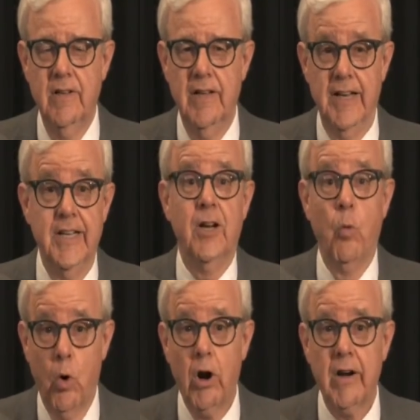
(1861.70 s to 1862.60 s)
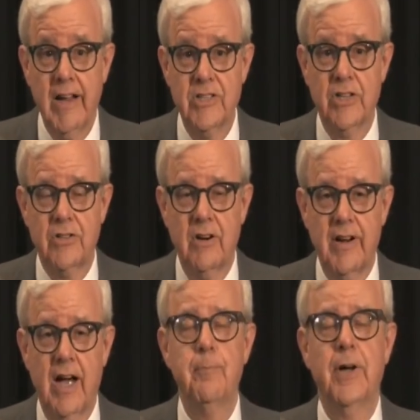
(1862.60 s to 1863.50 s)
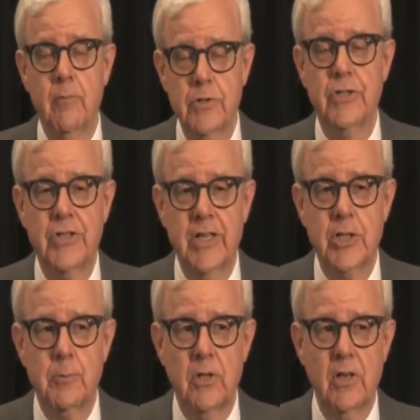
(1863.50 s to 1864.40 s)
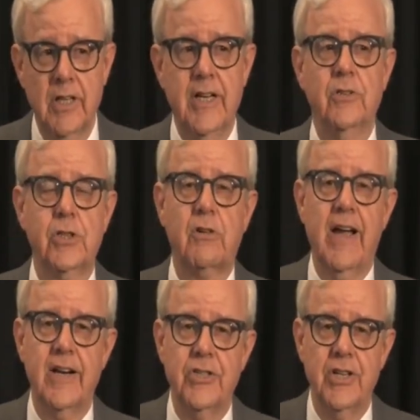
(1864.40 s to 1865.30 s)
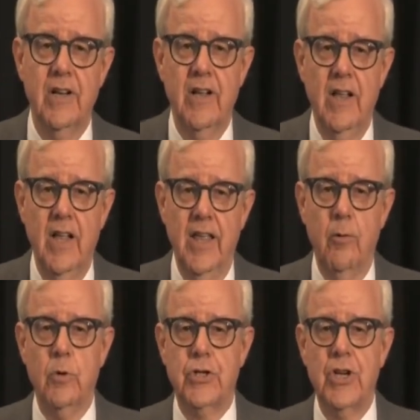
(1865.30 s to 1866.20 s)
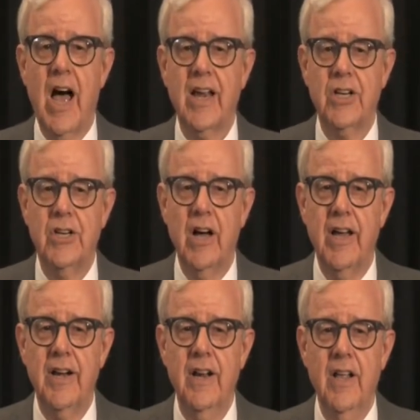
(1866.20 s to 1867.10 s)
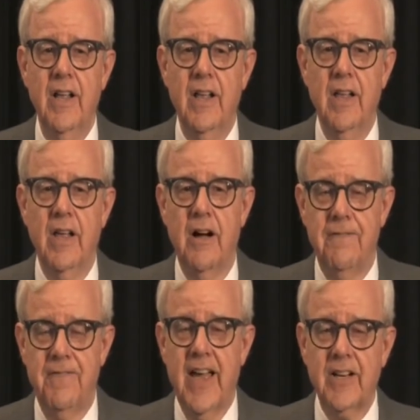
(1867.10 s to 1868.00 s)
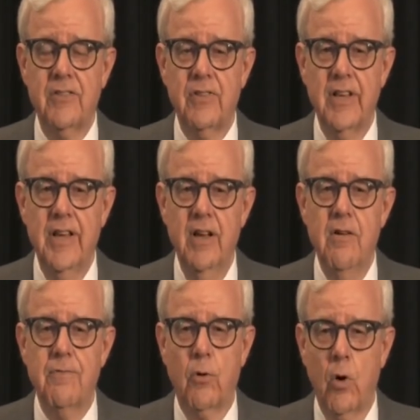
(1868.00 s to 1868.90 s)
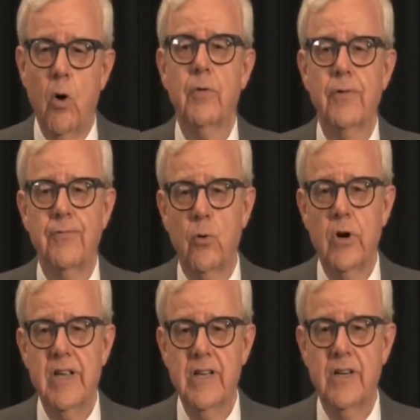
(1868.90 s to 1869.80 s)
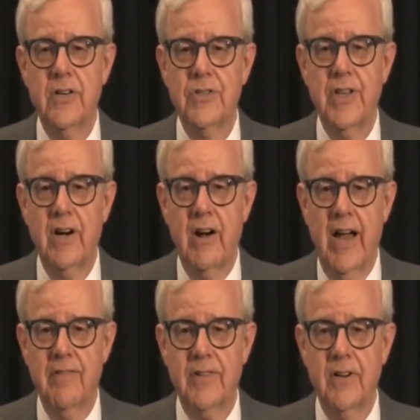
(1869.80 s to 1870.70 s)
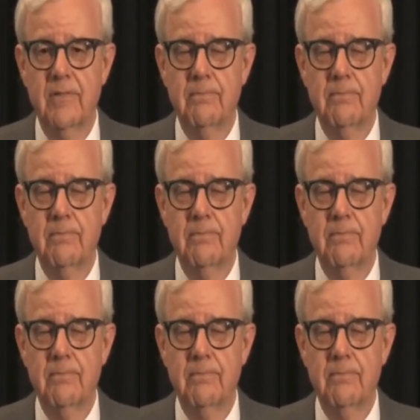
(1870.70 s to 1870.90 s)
It didn't work, as it turned out, but it was a sensible legal strategy. It was not done effectively for over 40 years thereafter.